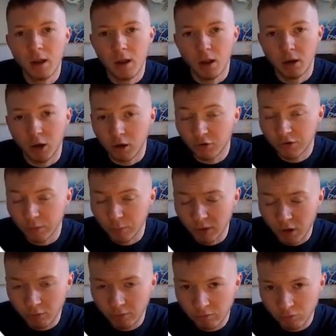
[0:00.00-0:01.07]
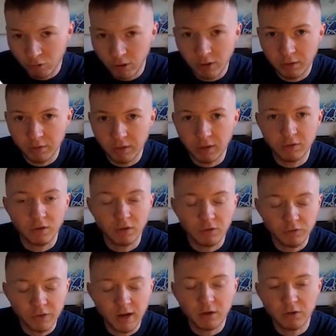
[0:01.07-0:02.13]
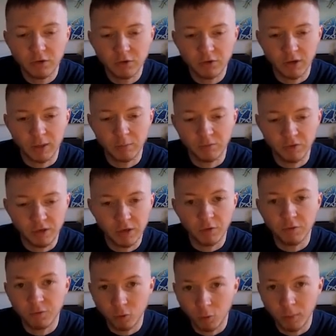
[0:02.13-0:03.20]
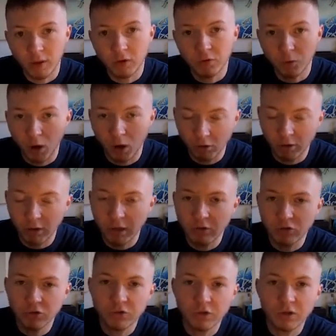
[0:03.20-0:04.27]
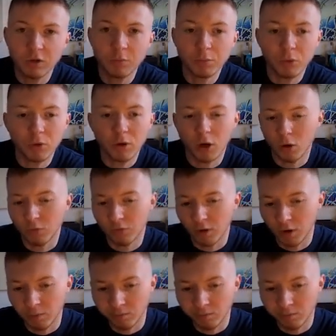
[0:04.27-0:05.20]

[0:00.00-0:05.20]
Like I said, we're currently running these exact same video formats for our own agency to book over